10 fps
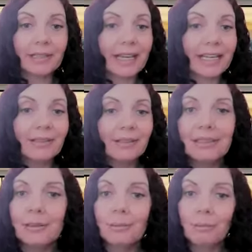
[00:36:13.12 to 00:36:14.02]
sunlight,
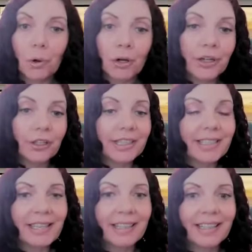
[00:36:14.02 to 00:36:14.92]
more
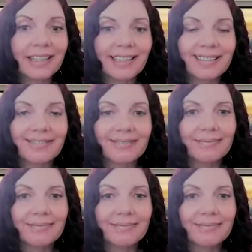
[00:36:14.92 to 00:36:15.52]
darkness at night.